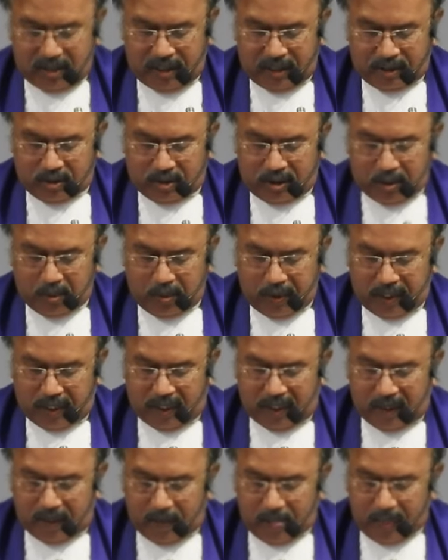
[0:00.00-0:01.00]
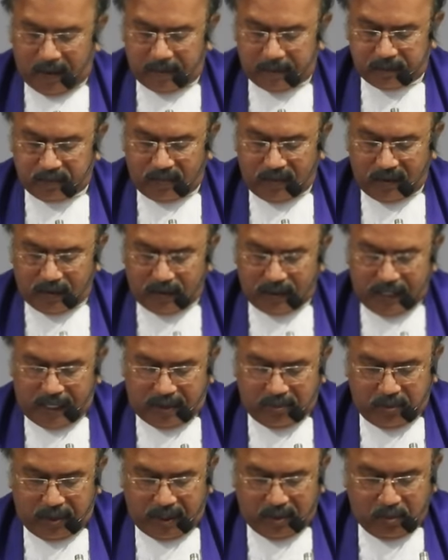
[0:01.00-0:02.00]
into the world.
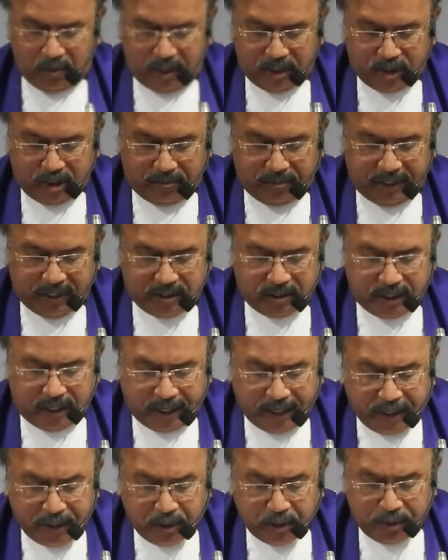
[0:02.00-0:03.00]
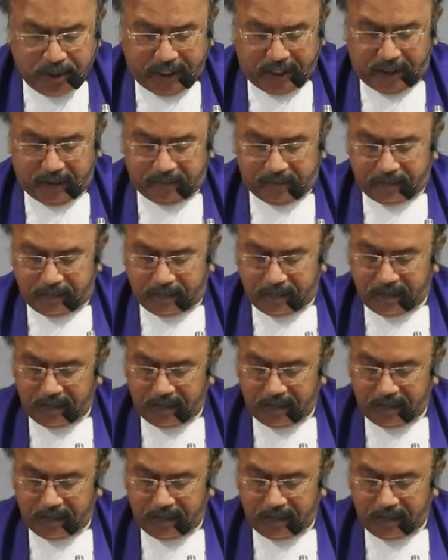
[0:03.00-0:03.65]
Third one, worship is renewing.